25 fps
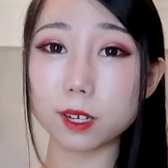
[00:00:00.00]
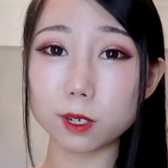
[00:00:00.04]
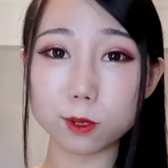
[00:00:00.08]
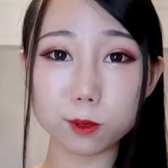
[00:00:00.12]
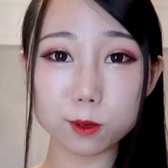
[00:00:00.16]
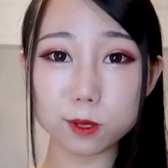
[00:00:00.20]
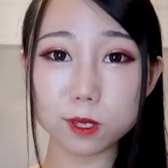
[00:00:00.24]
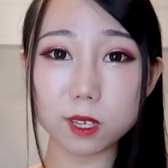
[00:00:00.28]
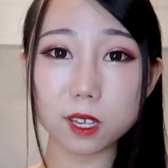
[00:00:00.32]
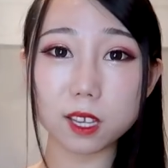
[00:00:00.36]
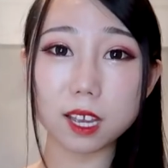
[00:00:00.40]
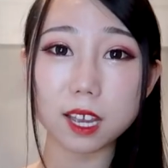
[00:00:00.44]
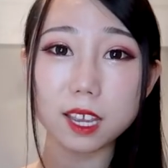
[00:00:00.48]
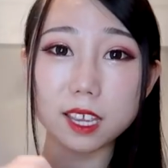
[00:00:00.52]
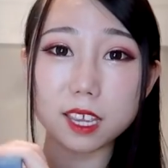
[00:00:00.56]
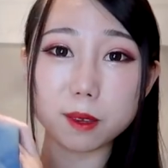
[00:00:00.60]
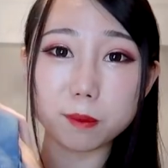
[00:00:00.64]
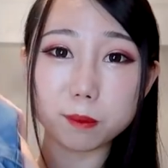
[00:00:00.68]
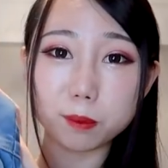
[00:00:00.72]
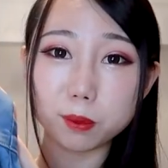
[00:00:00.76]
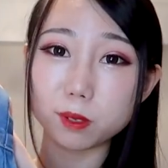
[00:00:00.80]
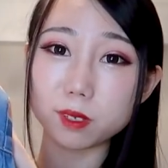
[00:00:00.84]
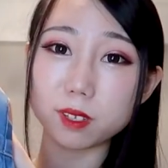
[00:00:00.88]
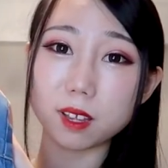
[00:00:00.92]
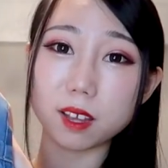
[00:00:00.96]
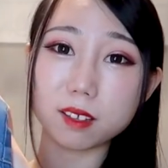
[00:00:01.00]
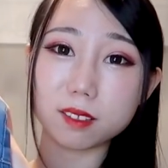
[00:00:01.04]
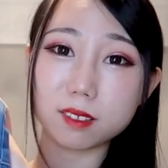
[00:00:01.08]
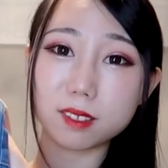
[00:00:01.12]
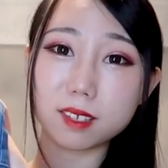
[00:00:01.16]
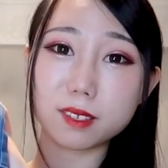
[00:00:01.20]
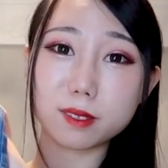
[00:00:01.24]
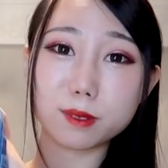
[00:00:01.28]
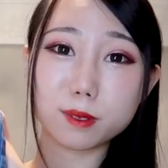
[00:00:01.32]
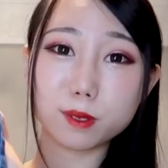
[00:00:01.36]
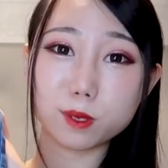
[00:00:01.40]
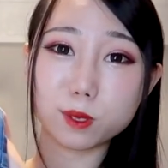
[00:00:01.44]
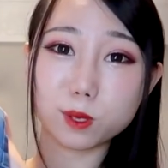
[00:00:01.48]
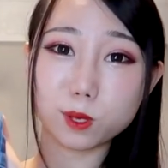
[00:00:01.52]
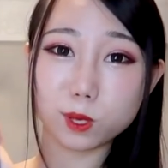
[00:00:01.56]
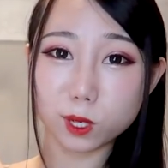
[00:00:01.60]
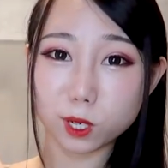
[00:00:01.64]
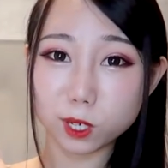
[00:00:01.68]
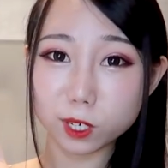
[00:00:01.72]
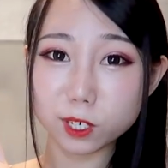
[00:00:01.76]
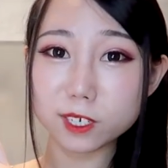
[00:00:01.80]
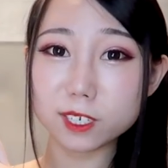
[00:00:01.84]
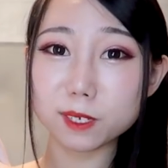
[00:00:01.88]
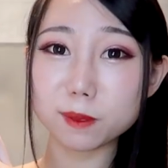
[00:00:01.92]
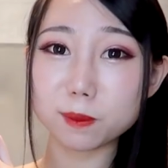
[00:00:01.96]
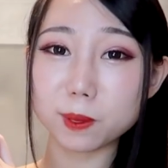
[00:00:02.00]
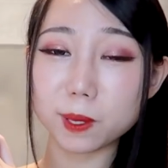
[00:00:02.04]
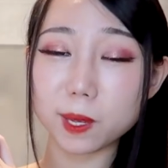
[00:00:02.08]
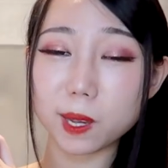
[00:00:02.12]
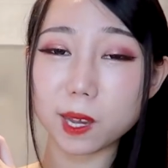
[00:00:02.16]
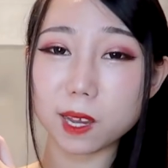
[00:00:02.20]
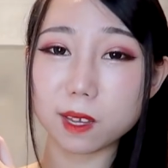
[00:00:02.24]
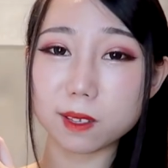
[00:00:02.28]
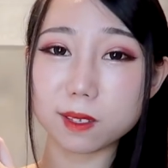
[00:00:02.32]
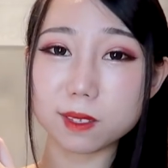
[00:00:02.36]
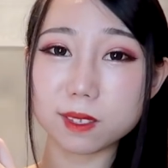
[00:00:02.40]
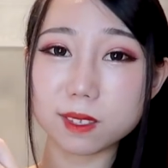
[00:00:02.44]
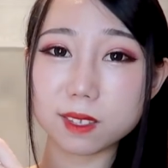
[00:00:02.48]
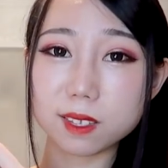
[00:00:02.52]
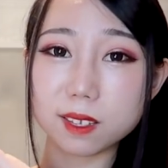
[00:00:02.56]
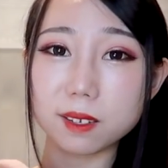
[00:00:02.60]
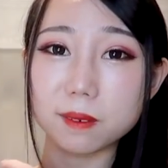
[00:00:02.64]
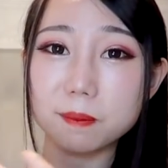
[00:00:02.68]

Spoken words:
I don't think I can put on this skirt because